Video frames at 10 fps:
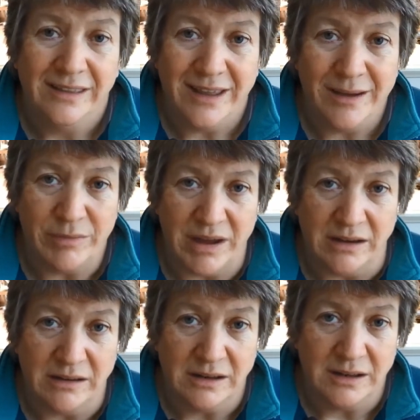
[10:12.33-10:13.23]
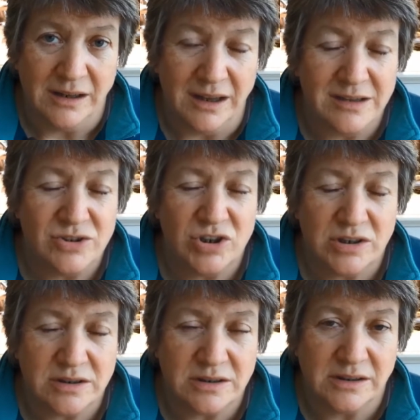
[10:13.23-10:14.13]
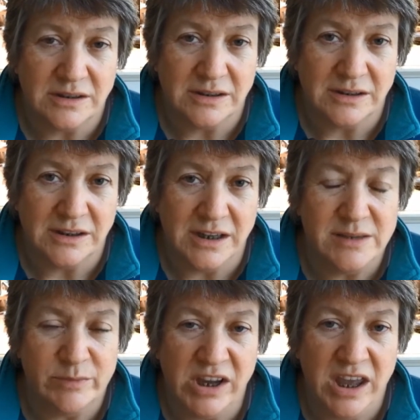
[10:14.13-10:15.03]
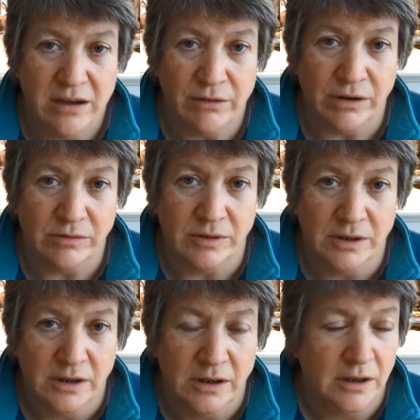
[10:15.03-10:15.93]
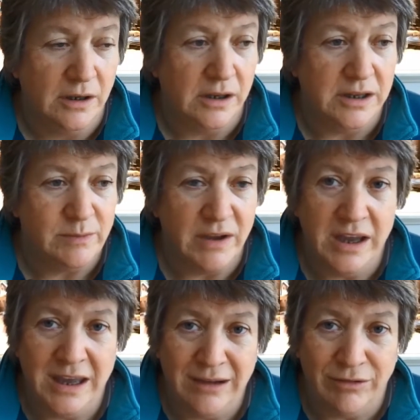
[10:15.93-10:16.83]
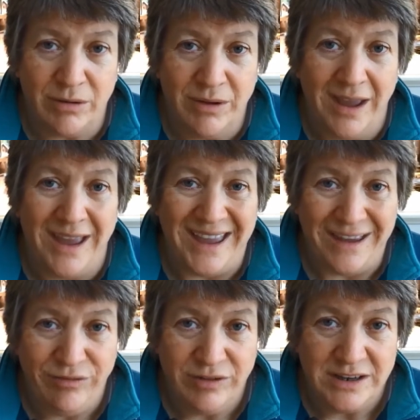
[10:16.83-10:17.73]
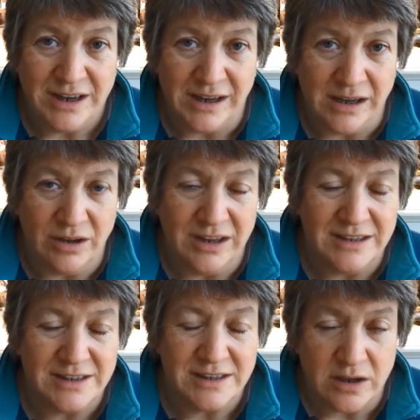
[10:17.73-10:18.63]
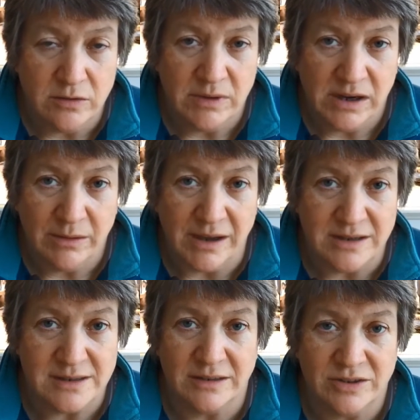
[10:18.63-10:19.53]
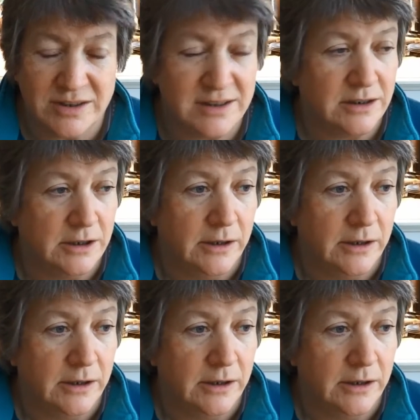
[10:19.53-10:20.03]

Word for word: That man is just, he's my hero. He's my hero every day in so many ways. I just,